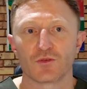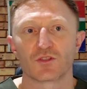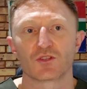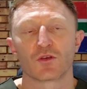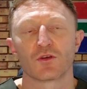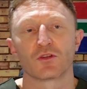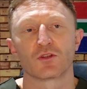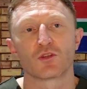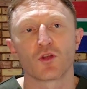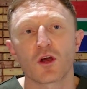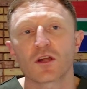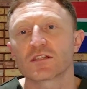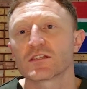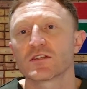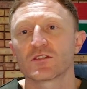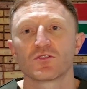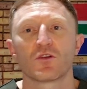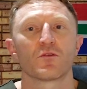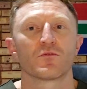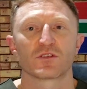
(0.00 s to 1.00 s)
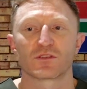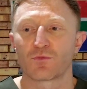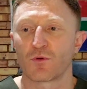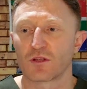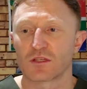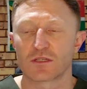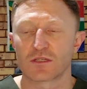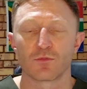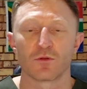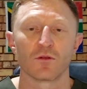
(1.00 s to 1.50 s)
So a doctor is not
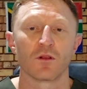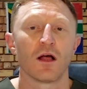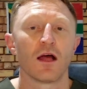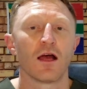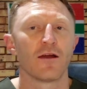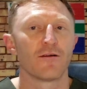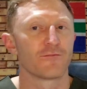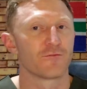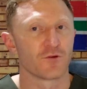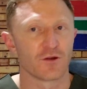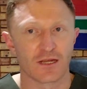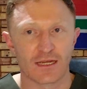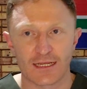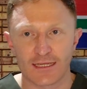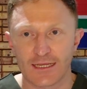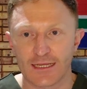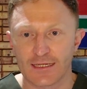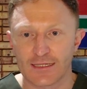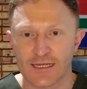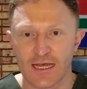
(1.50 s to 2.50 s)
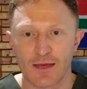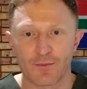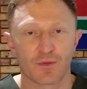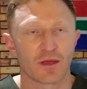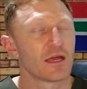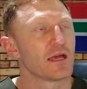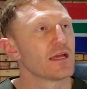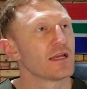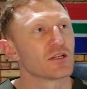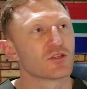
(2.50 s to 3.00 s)
responsible for a leaking tap,
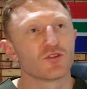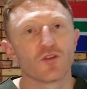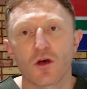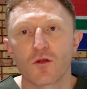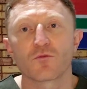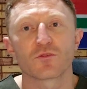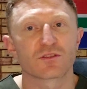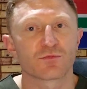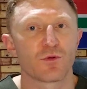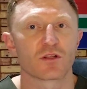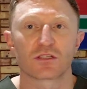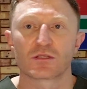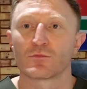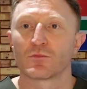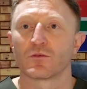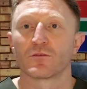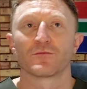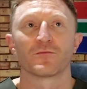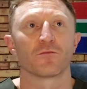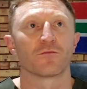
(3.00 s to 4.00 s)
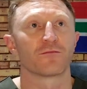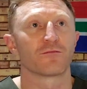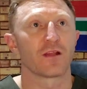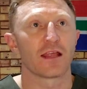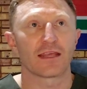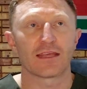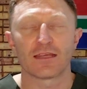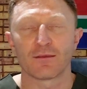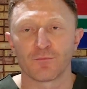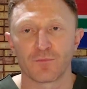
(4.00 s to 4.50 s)
is not responsible for
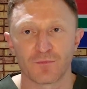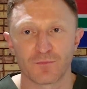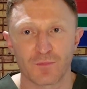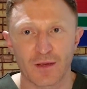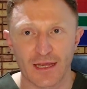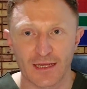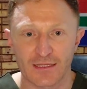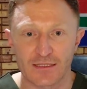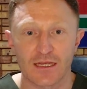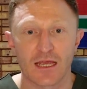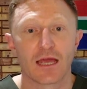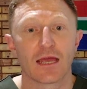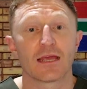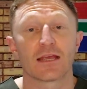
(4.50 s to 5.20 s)
flaking paint,